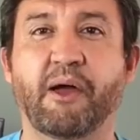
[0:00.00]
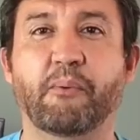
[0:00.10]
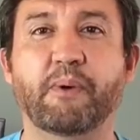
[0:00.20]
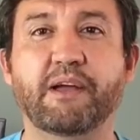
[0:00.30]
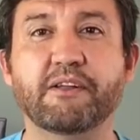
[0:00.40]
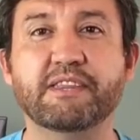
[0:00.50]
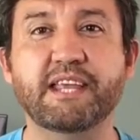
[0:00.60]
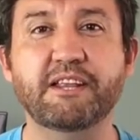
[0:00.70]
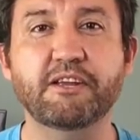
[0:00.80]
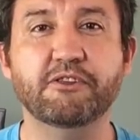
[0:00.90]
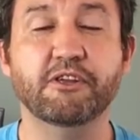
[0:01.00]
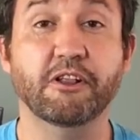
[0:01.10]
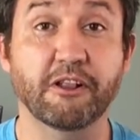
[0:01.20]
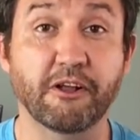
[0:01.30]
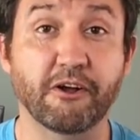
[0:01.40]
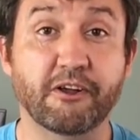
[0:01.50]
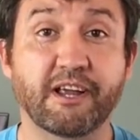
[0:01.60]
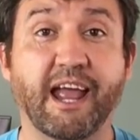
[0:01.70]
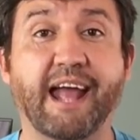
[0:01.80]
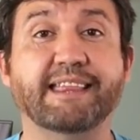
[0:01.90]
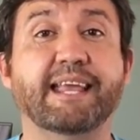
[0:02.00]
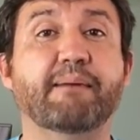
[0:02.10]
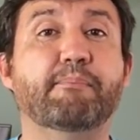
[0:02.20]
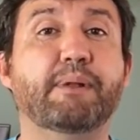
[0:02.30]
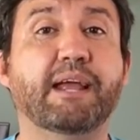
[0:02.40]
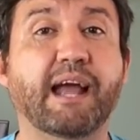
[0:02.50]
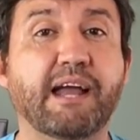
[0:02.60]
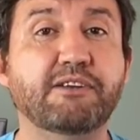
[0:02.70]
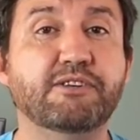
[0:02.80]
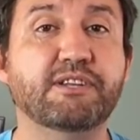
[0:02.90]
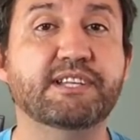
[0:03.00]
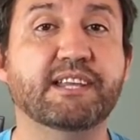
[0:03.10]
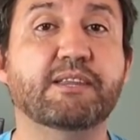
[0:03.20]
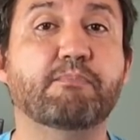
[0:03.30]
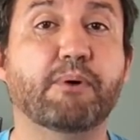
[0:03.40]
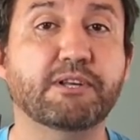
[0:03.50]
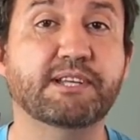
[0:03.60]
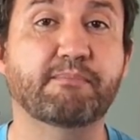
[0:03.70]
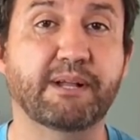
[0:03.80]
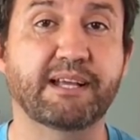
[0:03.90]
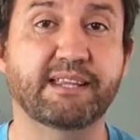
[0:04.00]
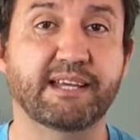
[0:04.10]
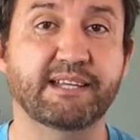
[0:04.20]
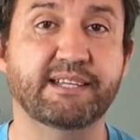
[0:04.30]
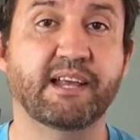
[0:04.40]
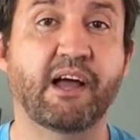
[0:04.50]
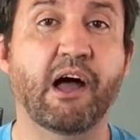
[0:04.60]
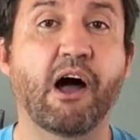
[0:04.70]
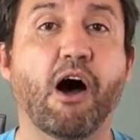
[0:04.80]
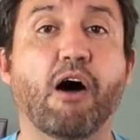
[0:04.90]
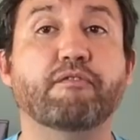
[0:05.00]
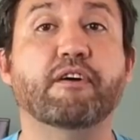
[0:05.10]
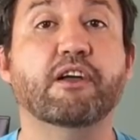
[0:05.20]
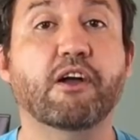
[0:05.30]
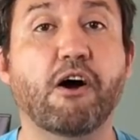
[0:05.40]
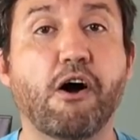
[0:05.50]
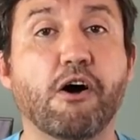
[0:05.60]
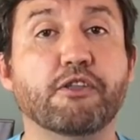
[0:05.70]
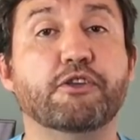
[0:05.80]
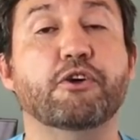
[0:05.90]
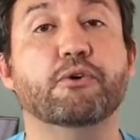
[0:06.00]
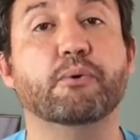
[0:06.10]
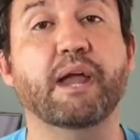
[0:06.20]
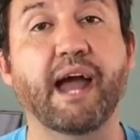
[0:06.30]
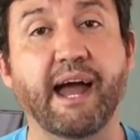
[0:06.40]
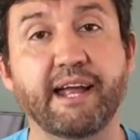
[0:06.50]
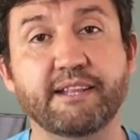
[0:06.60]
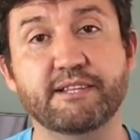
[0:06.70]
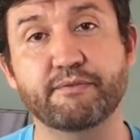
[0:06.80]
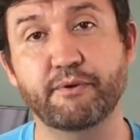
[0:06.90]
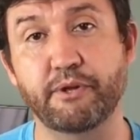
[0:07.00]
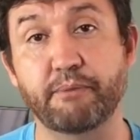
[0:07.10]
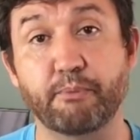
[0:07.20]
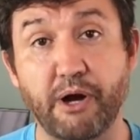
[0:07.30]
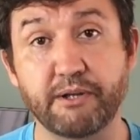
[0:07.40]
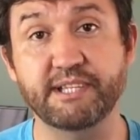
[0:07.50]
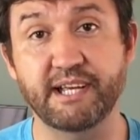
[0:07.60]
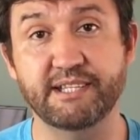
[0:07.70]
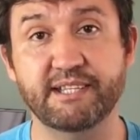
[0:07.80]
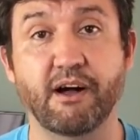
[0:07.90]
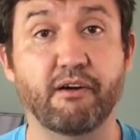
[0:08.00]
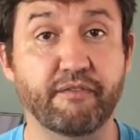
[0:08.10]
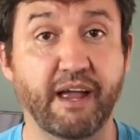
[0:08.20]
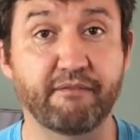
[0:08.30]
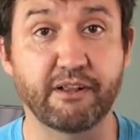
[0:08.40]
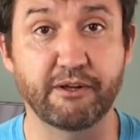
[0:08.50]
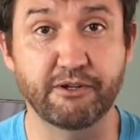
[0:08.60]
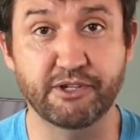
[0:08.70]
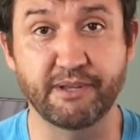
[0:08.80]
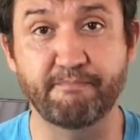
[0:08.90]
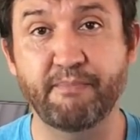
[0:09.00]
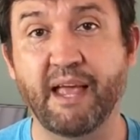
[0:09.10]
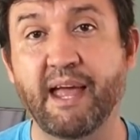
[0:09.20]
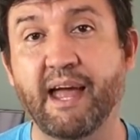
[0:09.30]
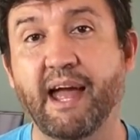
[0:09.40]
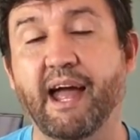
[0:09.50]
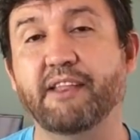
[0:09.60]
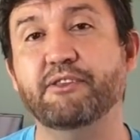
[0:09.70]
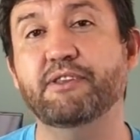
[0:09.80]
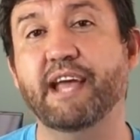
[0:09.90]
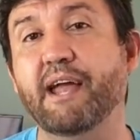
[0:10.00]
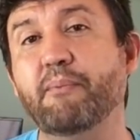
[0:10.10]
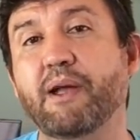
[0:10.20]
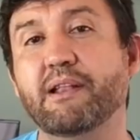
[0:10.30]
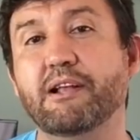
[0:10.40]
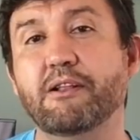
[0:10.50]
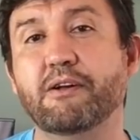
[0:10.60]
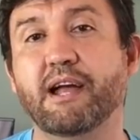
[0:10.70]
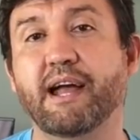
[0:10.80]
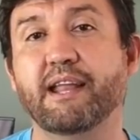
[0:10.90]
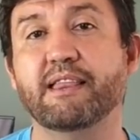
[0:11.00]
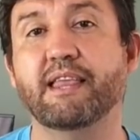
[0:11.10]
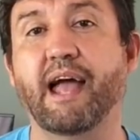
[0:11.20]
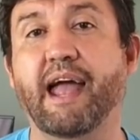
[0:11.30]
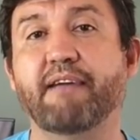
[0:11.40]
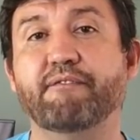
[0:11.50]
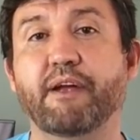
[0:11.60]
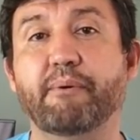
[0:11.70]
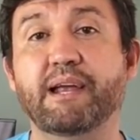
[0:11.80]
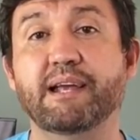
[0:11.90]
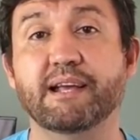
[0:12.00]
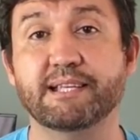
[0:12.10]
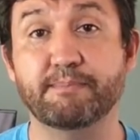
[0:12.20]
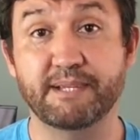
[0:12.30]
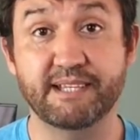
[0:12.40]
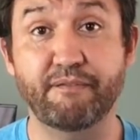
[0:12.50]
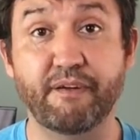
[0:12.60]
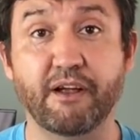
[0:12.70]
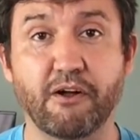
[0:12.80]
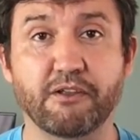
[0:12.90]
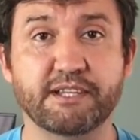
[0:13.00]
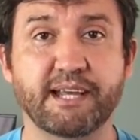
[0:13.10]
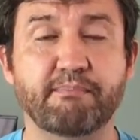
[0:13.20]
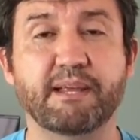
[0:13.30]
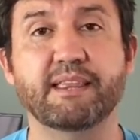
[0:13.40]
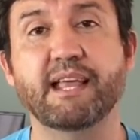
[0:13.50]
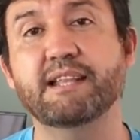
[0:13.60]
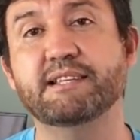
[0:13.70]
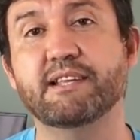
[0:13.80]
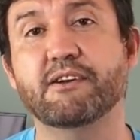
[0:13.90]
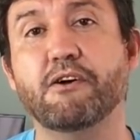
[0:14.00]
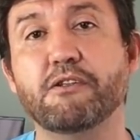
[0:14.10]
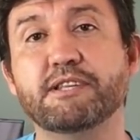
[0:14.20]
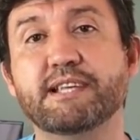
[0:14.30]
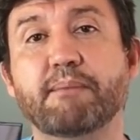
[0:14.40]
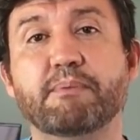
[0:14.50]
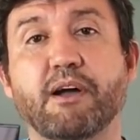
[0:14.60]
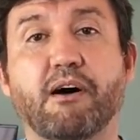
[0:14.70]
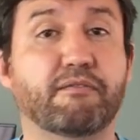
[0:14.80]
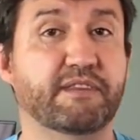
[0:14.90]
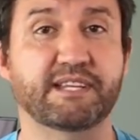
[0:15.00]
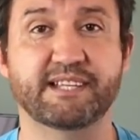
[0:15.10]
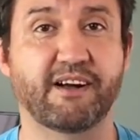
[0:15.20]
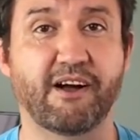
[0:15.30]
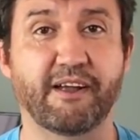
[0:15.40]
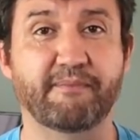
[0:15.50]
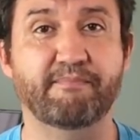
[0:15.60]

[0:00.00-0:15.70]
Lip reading: we continue to look at the implications and the possibilities of a God who creates through the process of evolution. And today we're going to look at a very specific concept, and that's the concept of design.